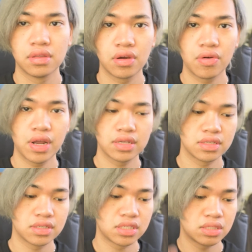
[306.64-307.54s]
The coat has
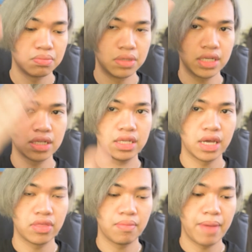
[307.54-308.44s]
a split
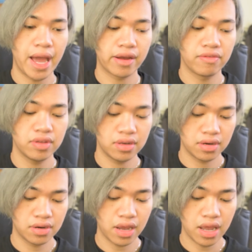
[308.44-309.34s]
down the back of it,
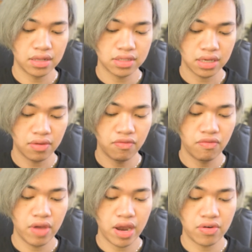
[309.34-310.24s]
and it's like a
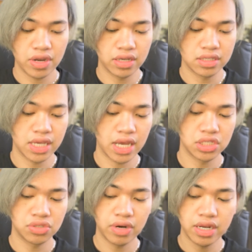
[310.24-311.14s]
very
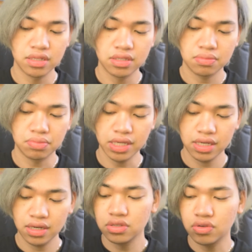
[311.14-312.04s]
exaggerated split.
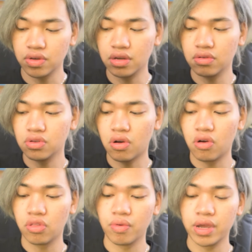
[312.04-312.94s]
So it goes
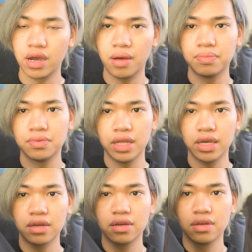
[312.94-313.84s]
all the way up,
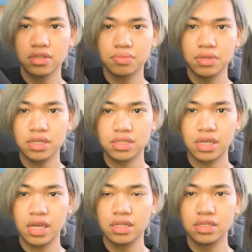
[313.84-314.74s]
like the split
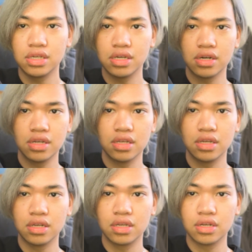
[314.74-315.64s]
ends here, and
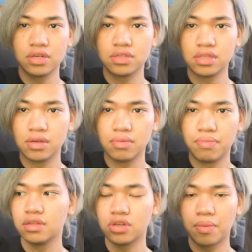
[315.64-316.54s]
then here's the
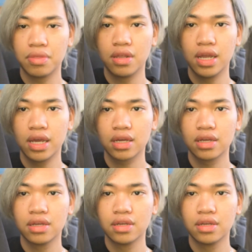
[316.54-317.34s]
top of the neck.